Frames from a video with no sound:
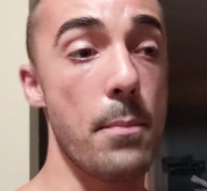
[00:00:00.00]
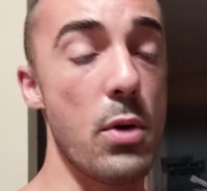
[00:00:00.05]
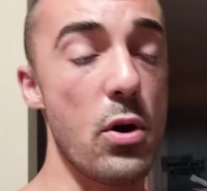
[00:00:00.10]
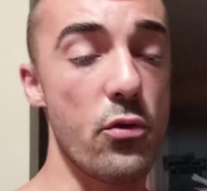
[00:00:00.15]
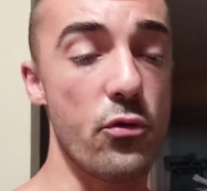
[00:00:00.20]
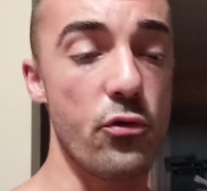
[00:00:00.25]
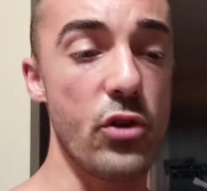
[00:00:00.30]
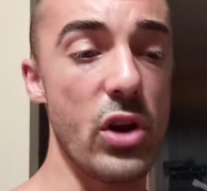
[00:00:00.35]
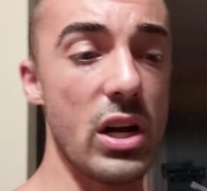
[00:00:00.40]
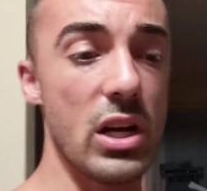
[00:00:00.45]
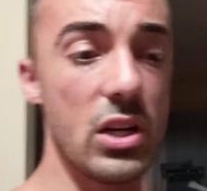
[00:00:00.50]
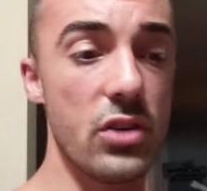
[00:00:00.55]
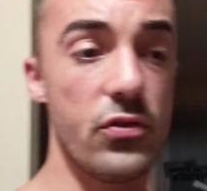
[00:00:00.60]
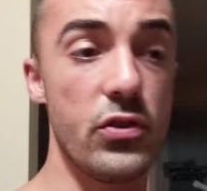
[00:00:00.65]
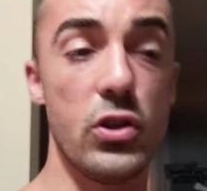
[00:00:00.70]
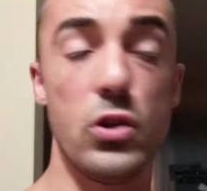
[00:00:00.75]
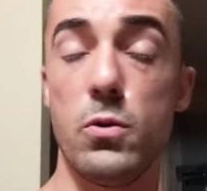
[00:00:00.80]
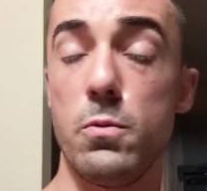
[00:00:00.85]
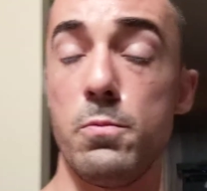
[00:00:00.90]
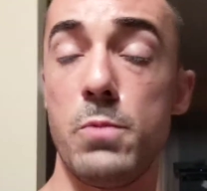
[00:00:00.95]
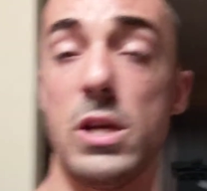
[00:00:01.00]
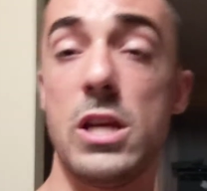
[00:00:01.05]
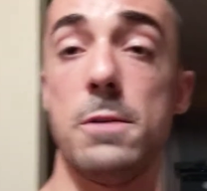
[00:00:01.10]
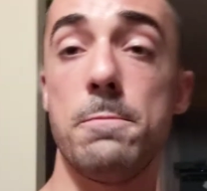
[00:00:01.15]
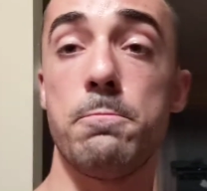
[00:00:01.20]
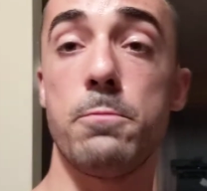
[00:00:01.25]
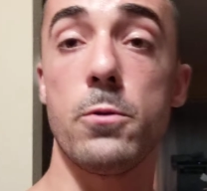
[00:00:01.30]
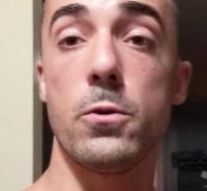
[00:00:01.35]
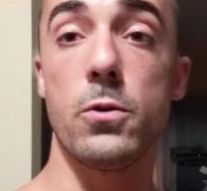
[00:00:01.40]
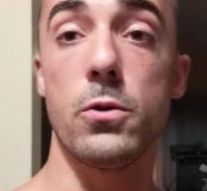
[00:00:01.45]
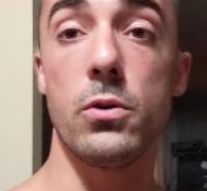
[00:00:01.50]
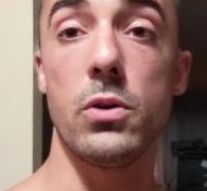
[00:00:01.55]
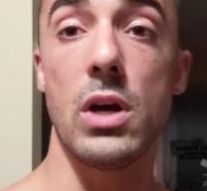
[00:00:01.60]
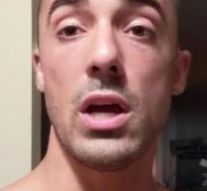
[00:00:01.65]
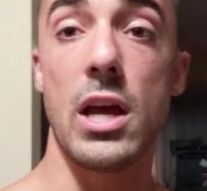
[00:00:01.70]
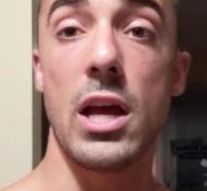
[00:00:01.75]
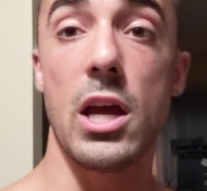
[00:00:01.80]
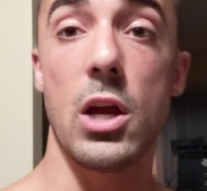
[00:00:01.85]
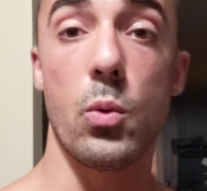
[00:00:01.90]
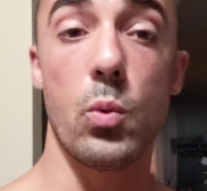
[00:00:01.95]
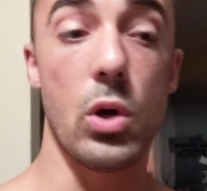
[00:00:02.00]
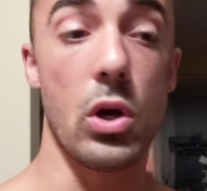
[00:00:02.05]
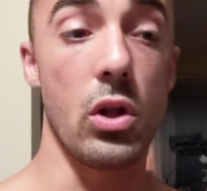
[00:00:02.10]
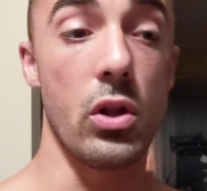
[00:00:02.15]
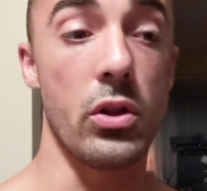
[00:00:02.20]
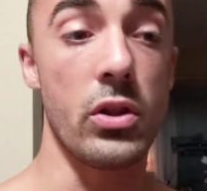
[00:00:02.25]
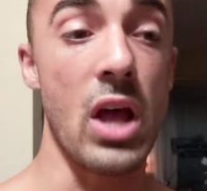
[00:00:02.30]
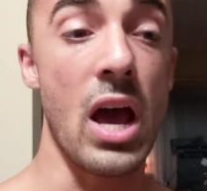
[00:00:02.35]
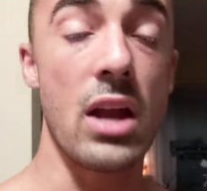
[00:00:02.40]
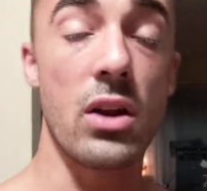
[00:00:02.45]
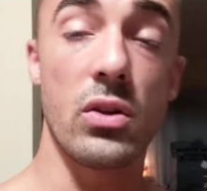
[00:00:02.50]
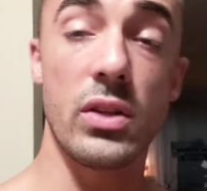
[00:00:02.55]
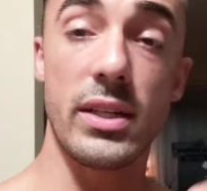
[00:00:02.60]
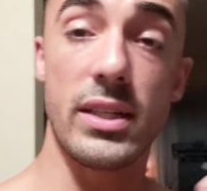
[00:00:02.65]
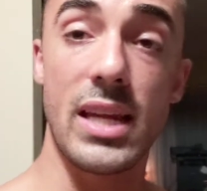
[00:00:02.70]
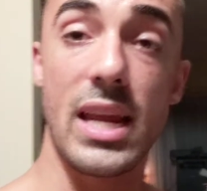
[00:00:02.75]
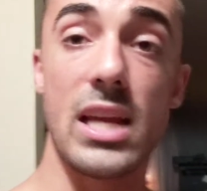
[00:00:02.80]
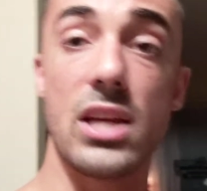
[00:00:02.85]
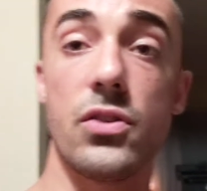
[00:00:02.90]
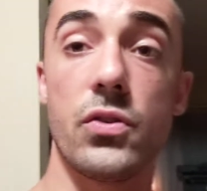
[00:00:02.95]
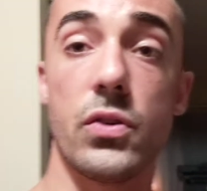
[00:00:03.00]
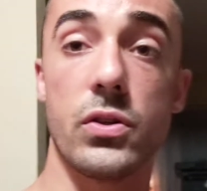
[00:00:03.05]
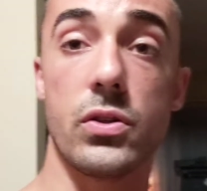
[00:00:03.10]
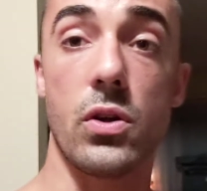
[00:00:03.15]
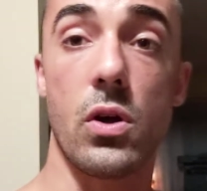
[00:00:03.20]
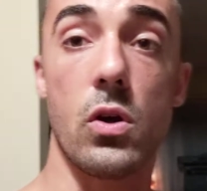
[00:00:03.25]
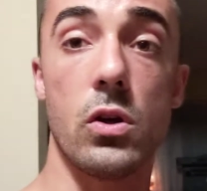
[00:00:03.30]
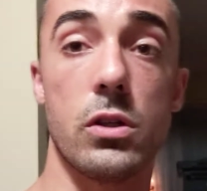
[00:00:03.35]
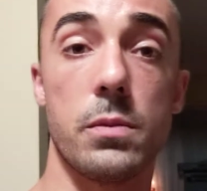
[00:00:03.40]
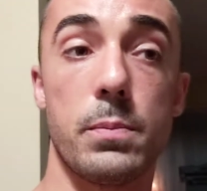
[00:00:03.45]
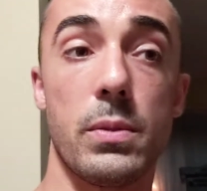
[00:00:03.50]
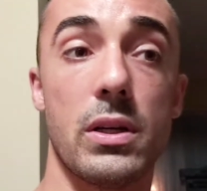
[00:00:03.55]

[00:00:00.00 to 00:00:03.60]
But very few people will not only take results,